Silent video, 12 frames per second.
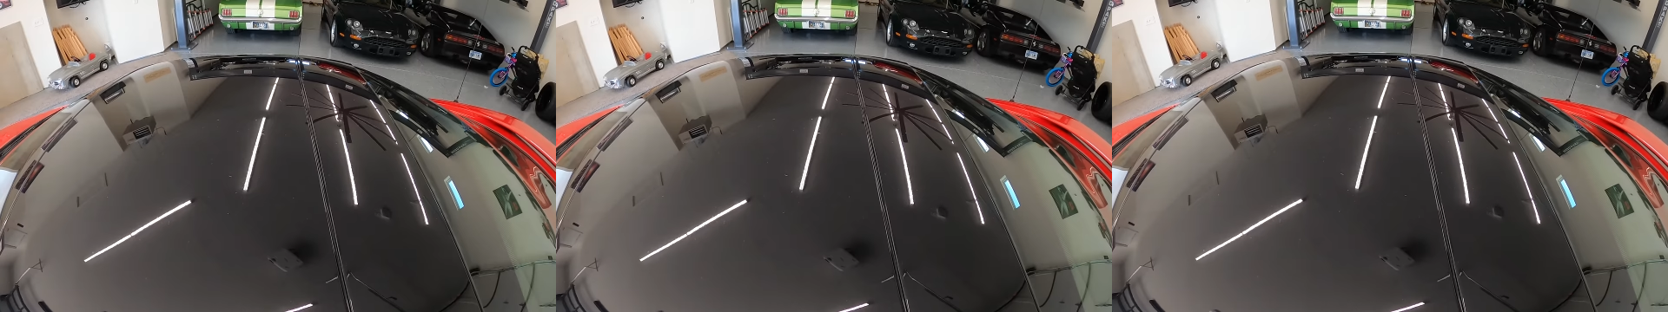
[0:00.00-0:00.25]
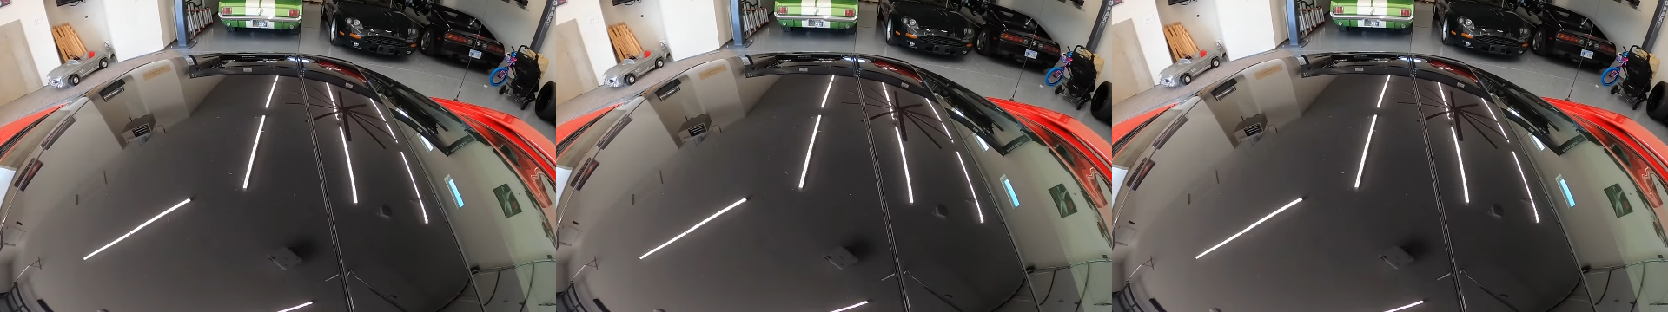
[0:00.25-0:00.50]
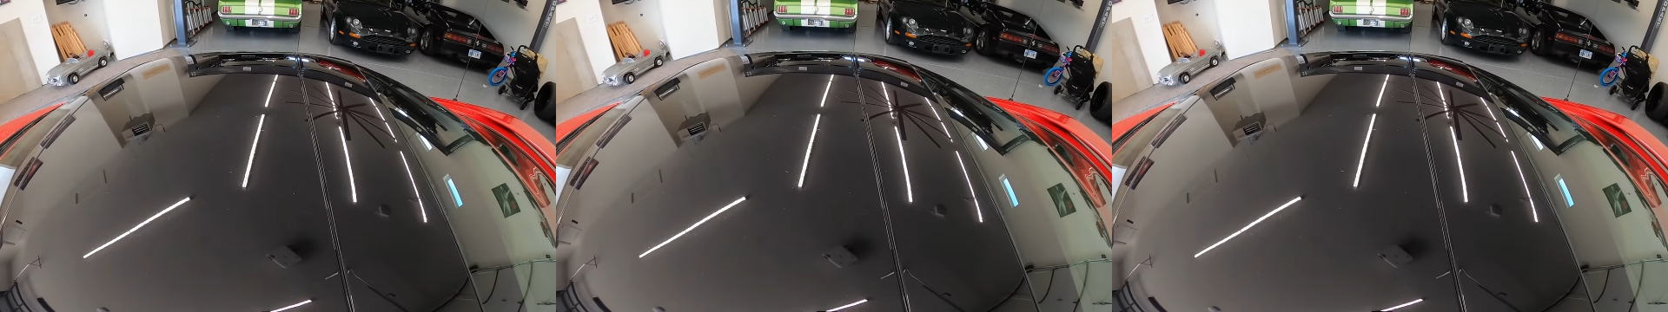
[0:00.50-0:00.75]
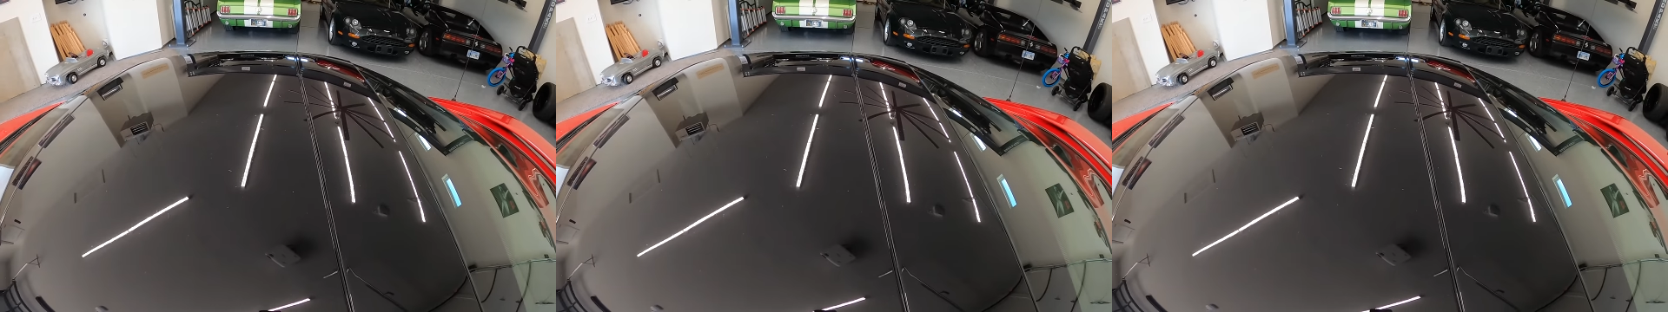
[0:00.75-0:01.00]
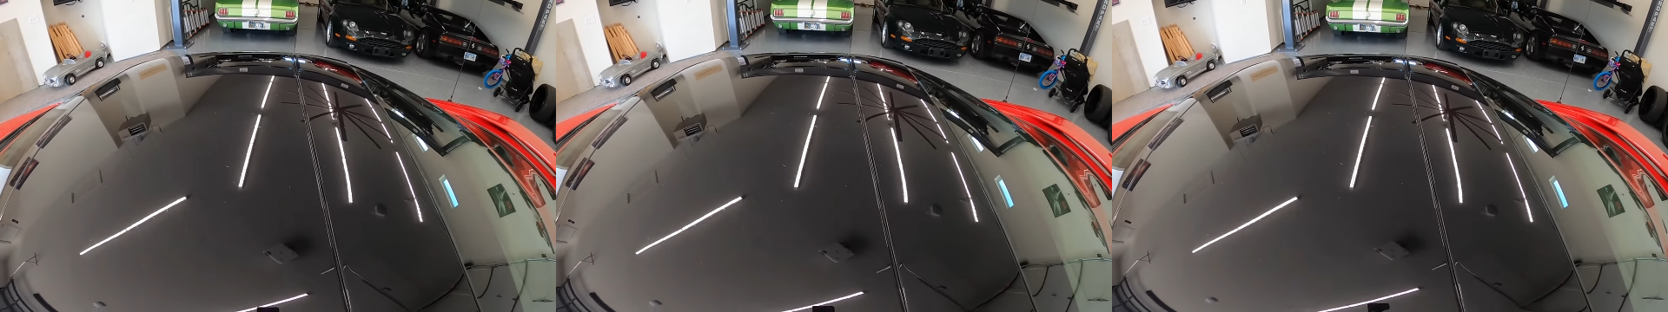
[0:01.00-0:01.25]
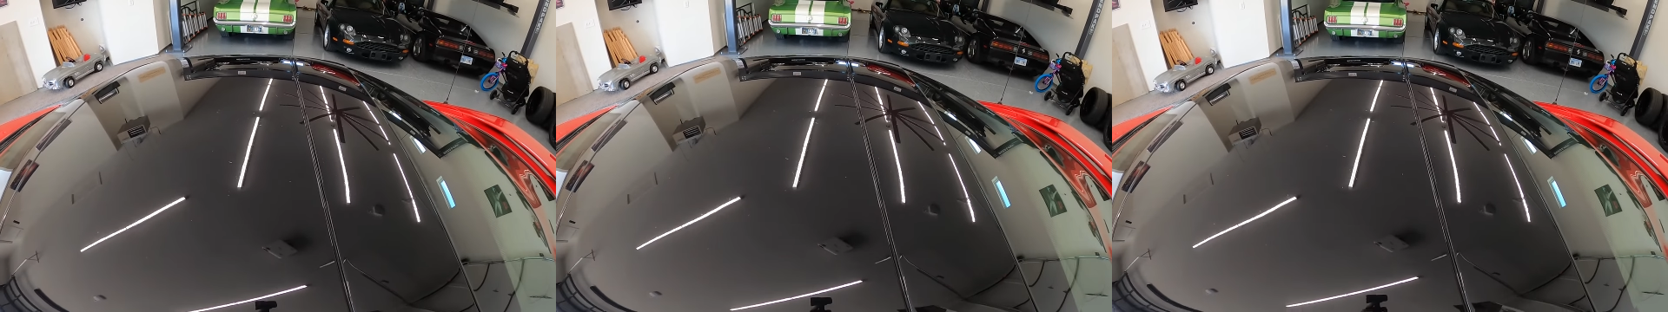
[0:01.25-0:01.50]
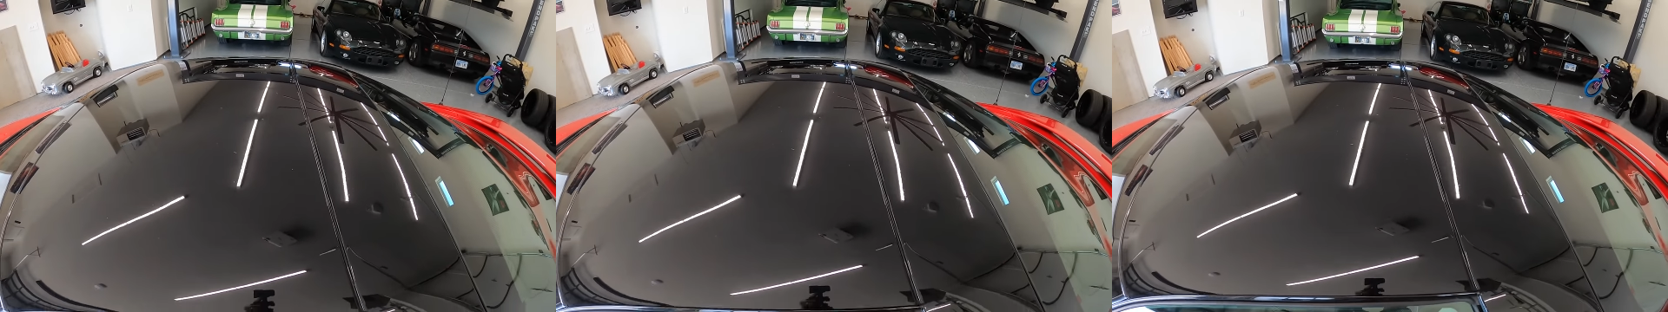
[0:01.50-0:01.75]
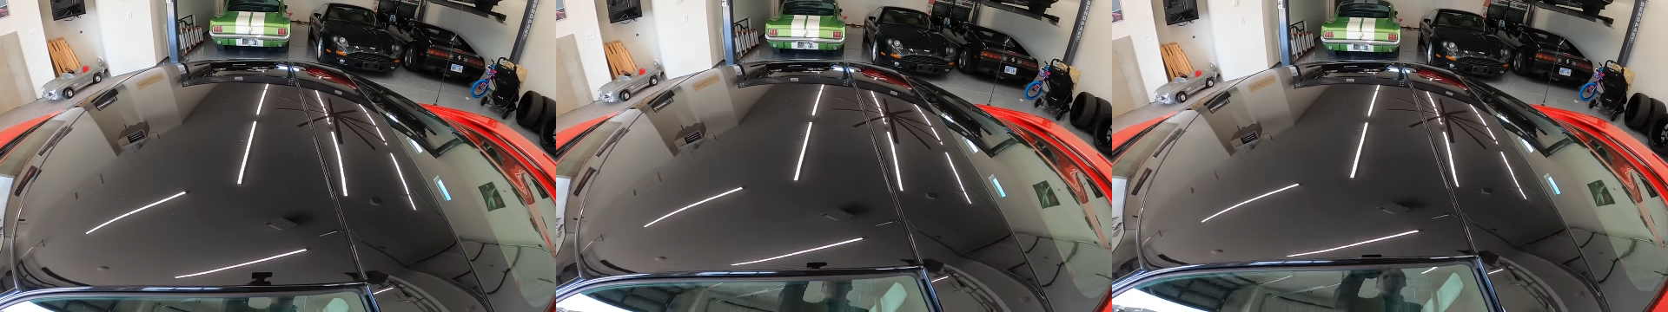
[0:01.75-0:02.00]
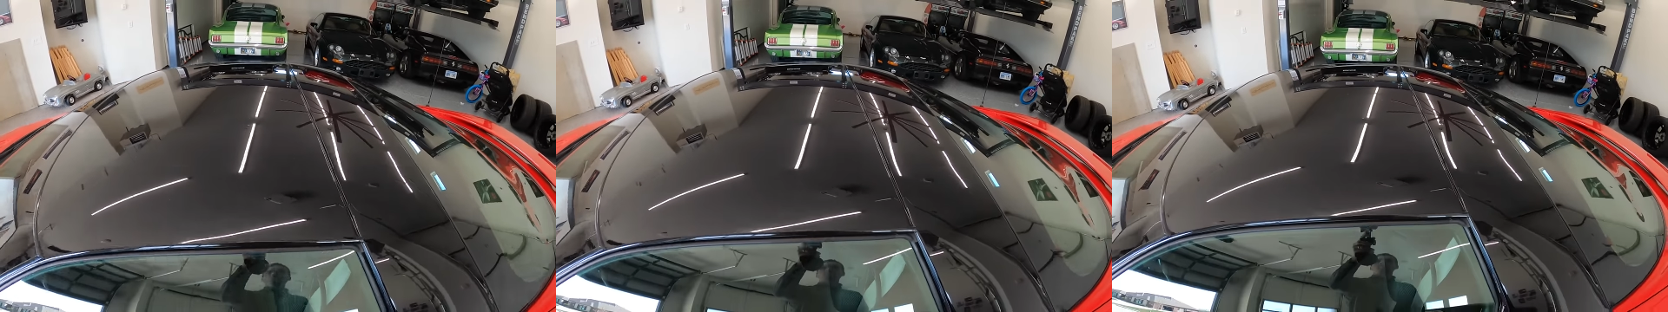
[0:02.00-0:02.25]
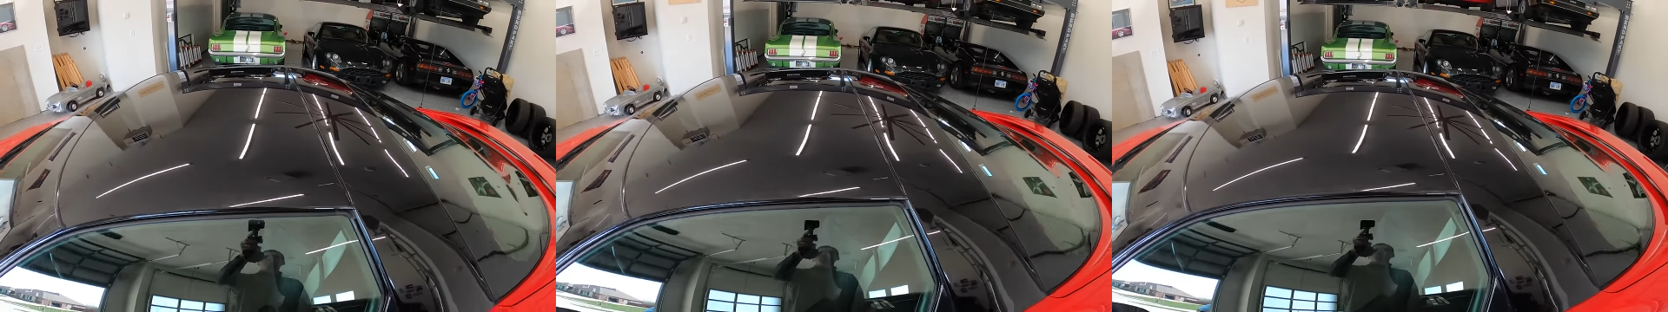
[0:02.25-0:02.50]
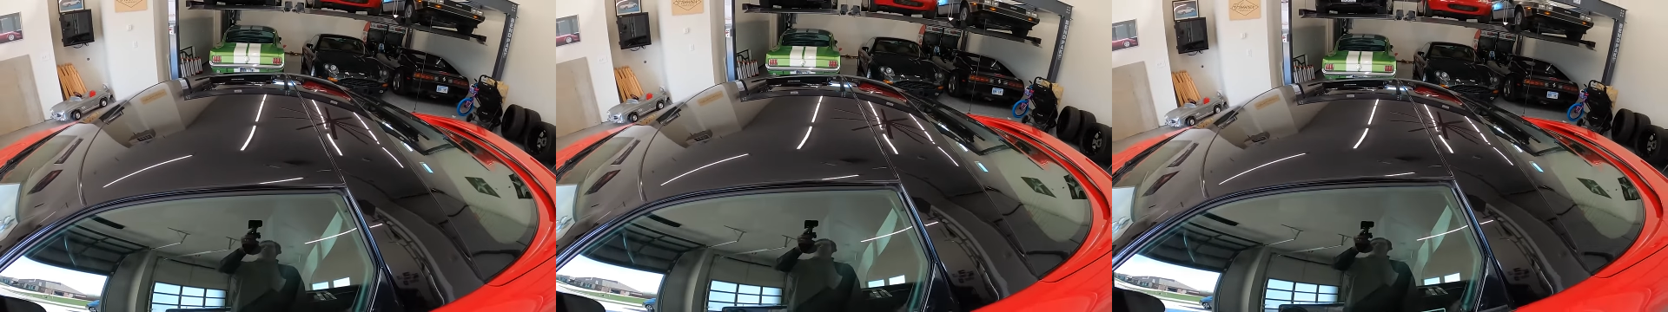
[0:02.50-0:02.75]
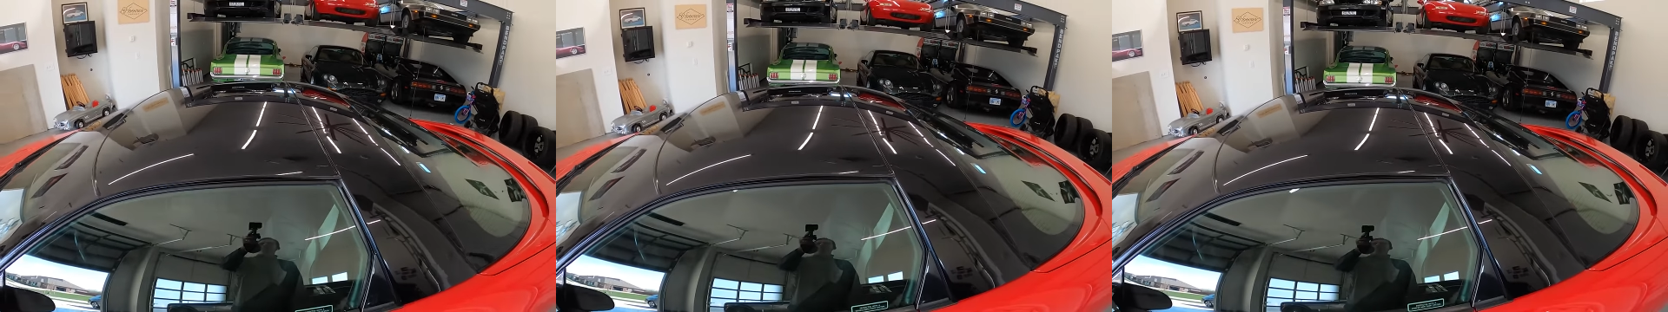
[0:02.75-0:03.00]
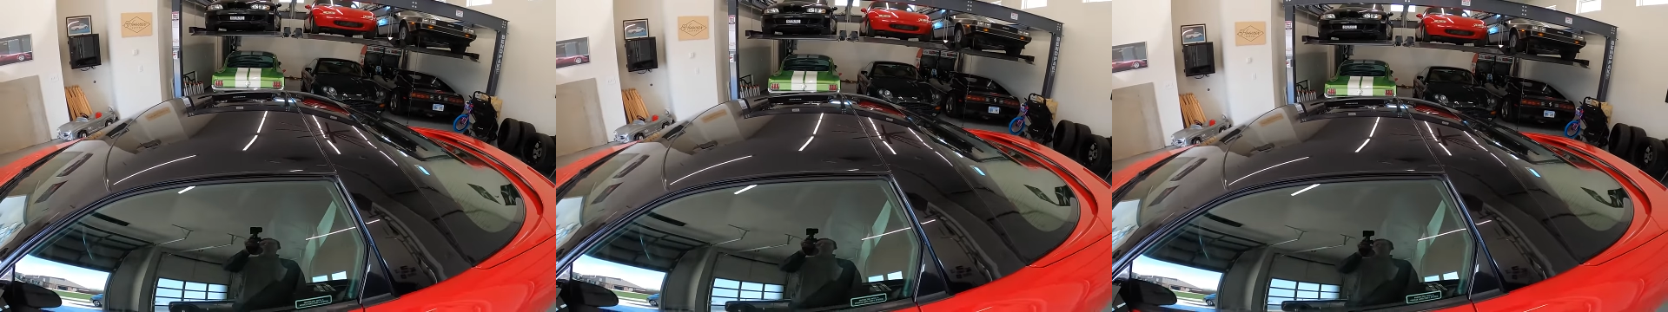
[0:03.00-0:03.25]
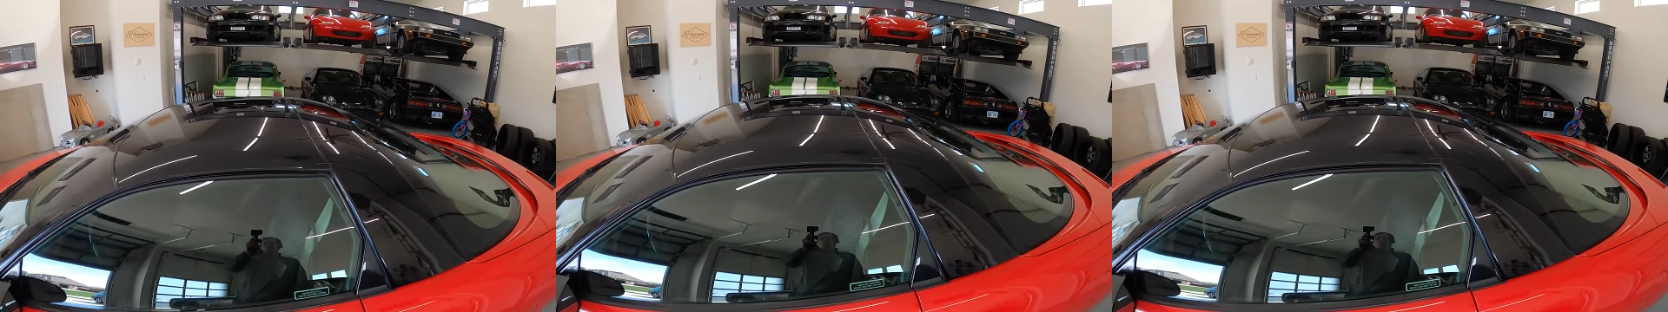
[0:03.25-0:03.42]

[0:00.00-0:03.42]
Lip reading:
No face is visible, so there are no lips to read.